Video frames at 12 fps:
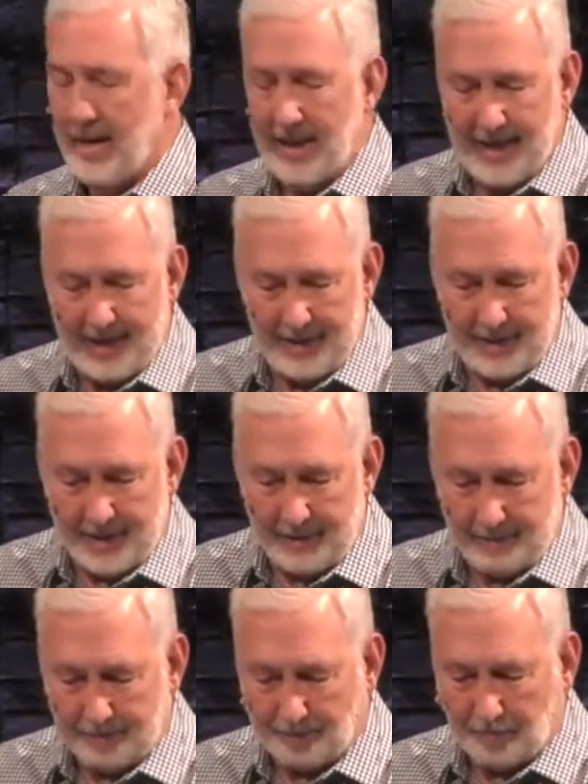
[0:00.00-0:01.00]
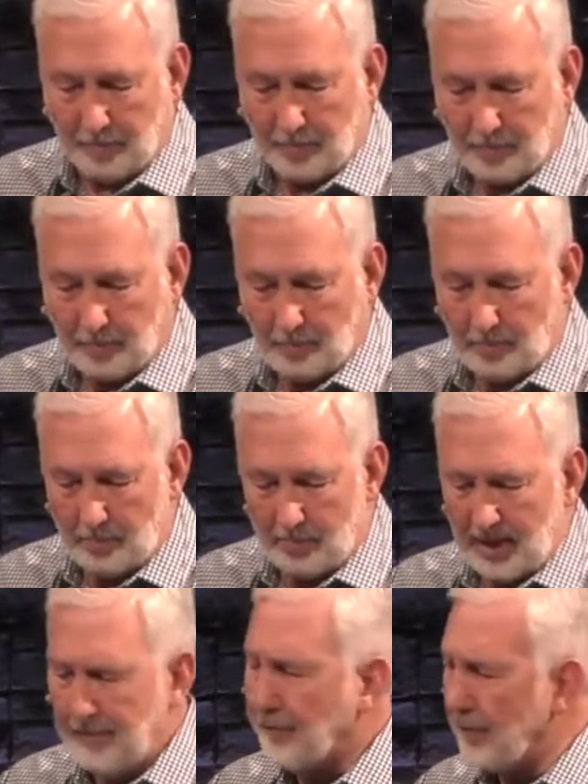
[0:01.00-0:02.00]
And
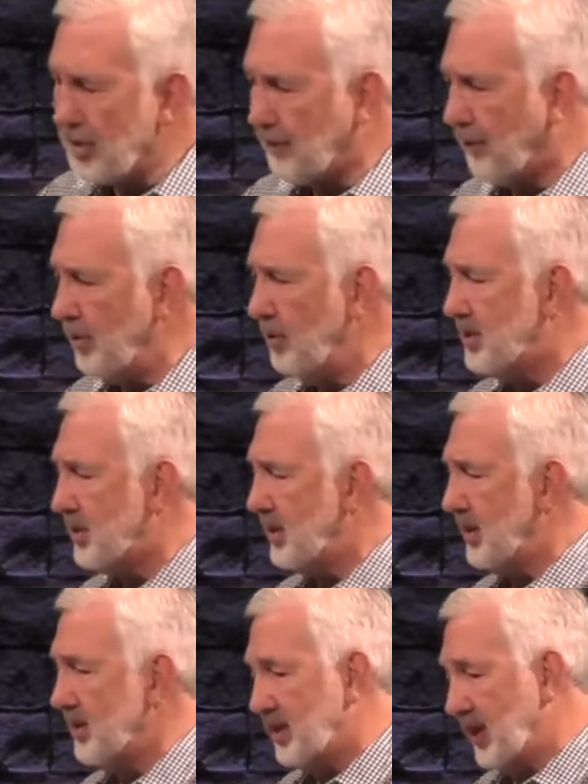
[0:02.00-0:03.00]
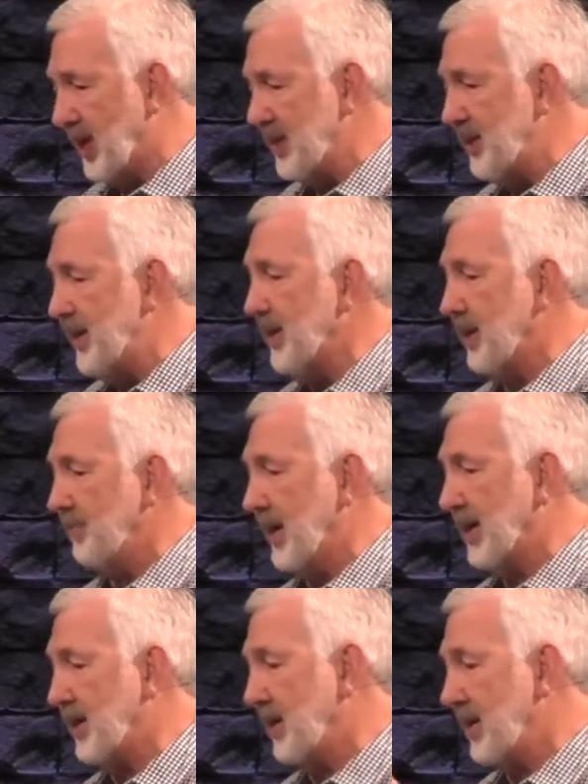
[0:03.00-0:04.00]
the first fruits is the idea
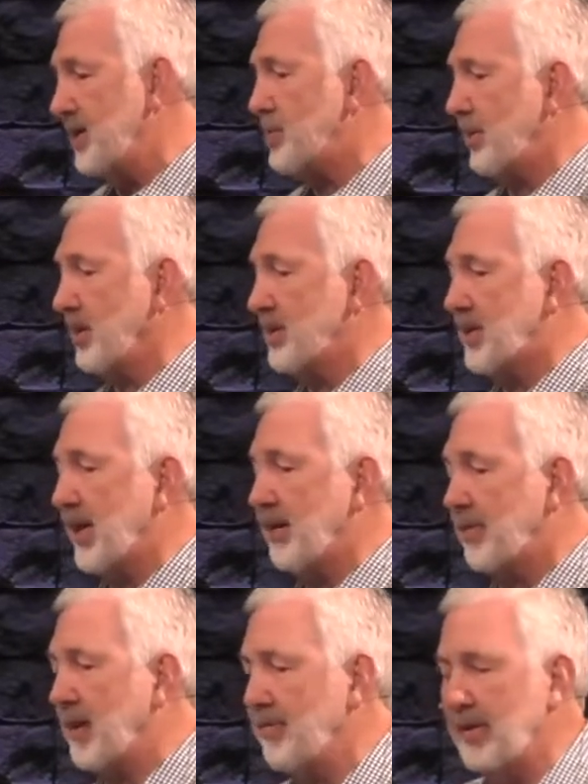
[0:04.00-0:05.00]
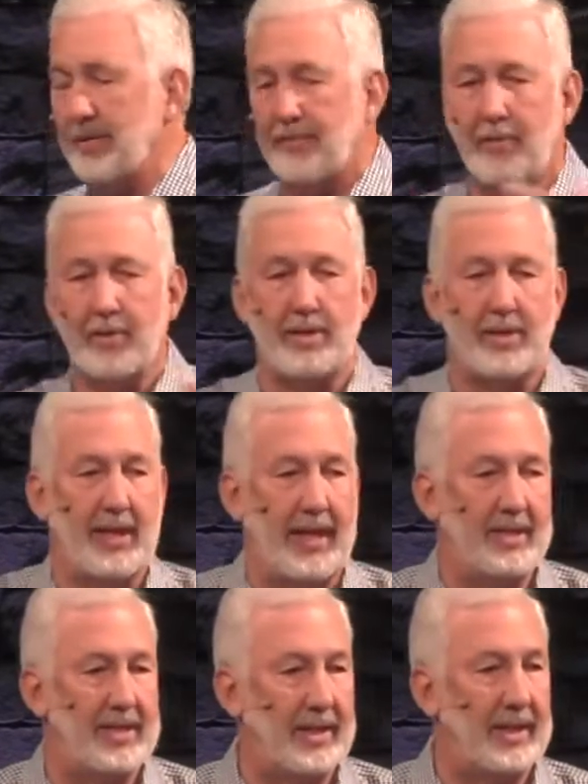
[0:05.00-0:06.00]
back in Israel's day of giving the first
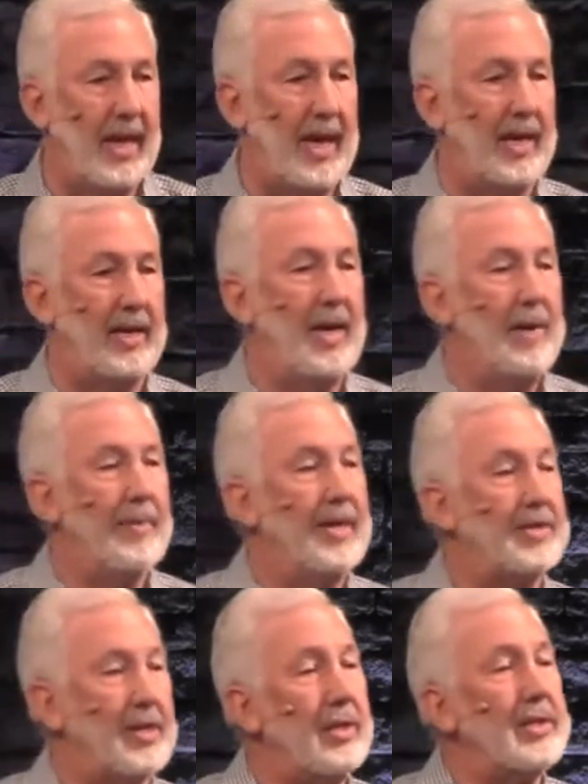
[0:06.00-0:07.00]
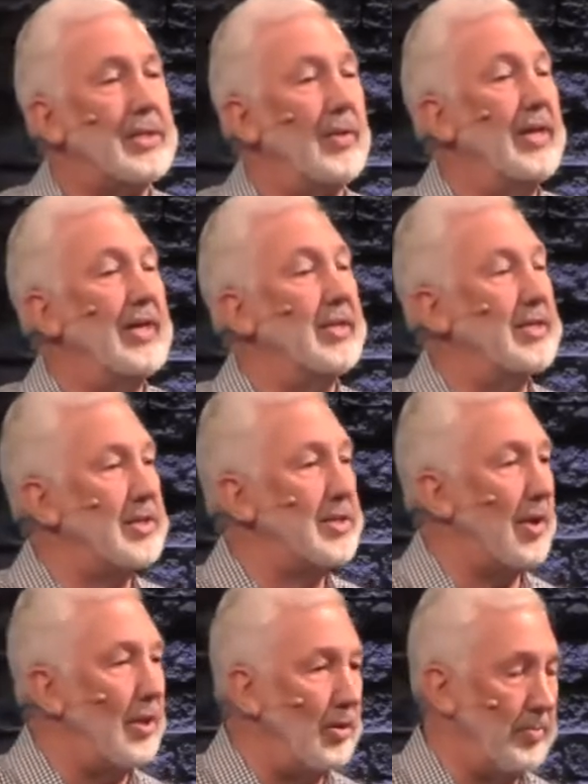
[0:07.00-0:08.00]
things to God, but it's also an
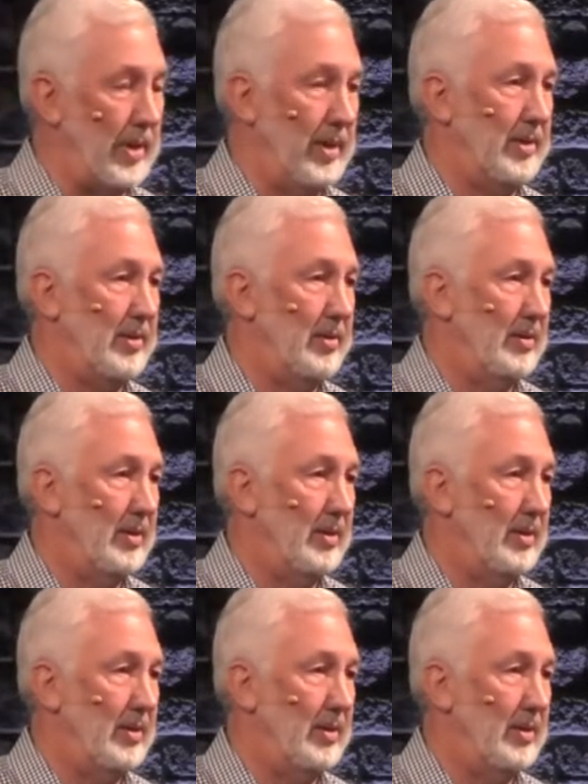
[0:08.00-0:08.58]
installment,